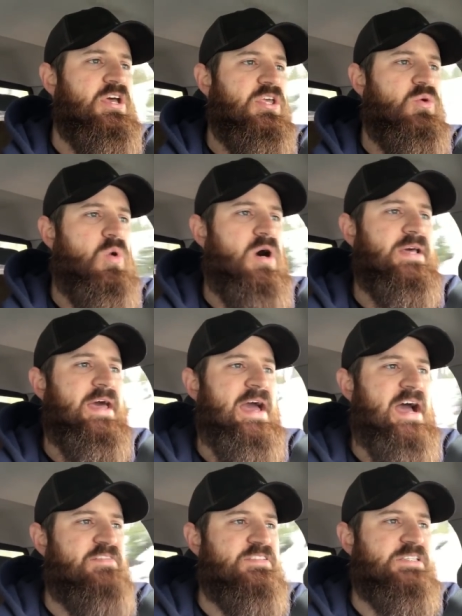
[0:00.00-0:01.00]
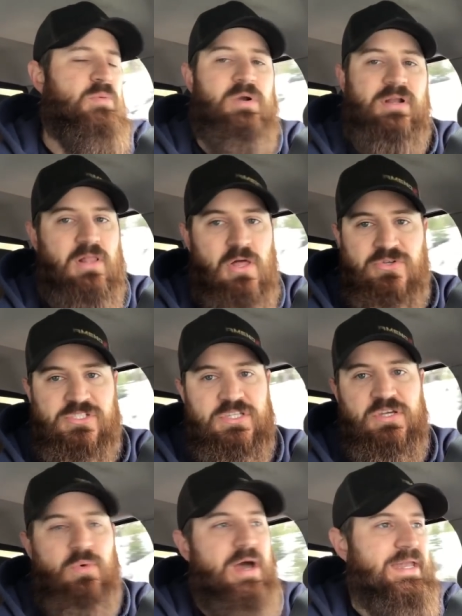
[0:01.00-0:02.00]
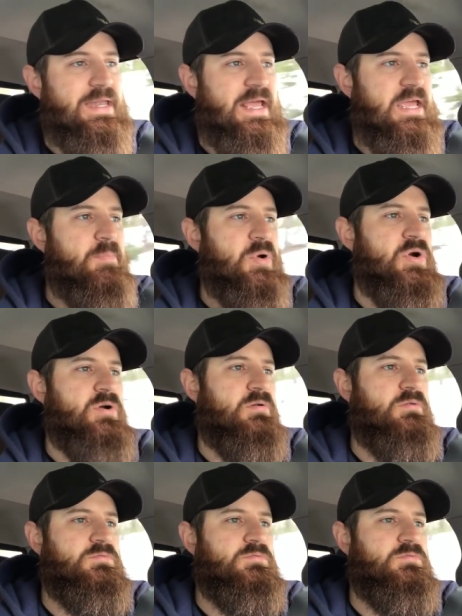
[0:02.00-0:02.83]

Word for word: You want to have someone close to you, a neighbor,